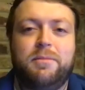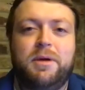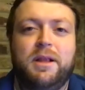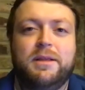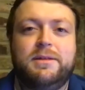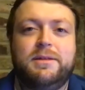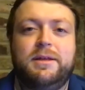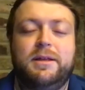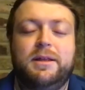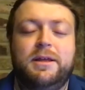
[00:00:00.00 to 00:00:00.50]

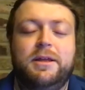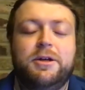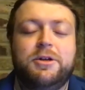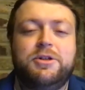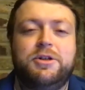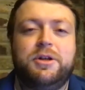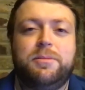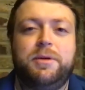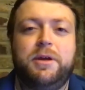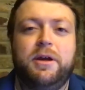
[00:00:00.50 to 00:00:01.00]
policy
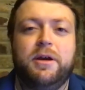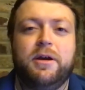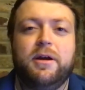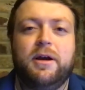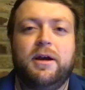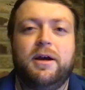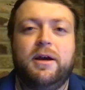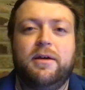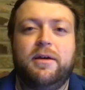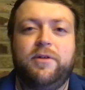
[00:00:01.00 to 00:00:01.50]
leadership here
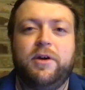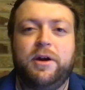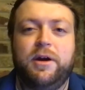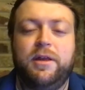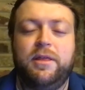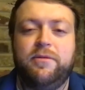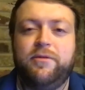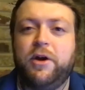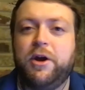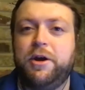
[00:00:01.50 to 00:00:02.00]

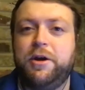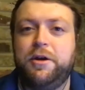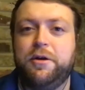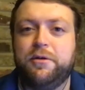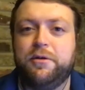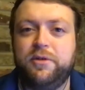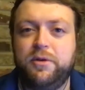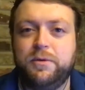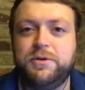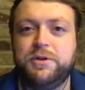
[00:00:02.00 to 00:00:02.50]
in the very
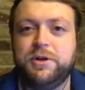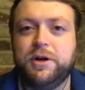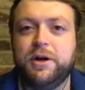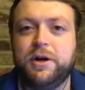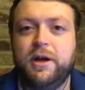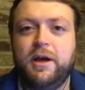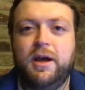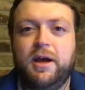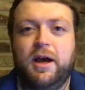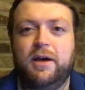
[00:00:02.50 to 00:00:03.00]
near future.
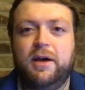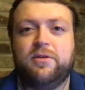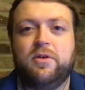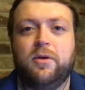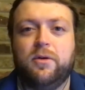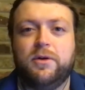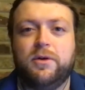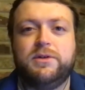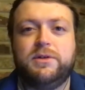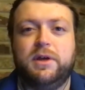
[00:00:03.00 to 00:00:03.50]
Of
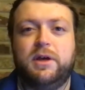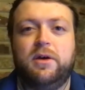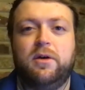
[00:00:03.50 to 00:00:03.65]
course,